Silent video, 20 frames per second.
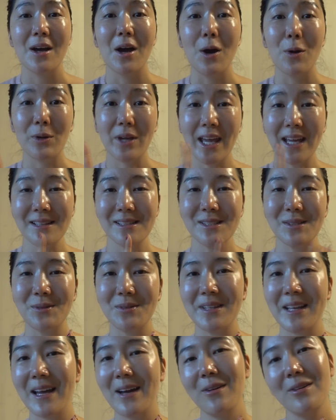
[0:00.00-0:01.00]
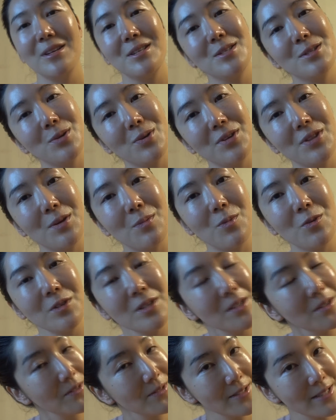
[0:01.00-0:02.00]
Okay, so now enjoy the
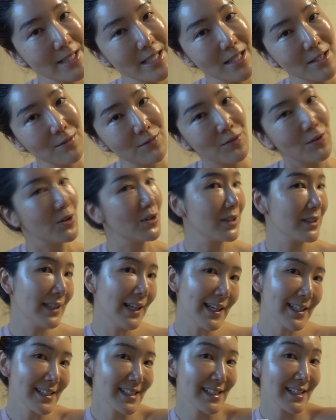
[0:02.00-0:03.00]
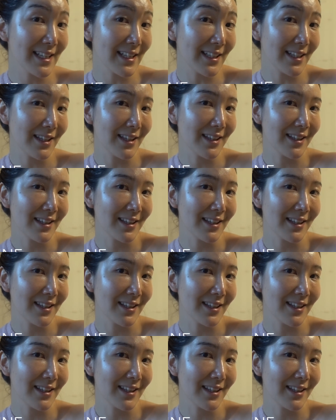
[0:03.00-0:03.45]
morning routine for glass skin.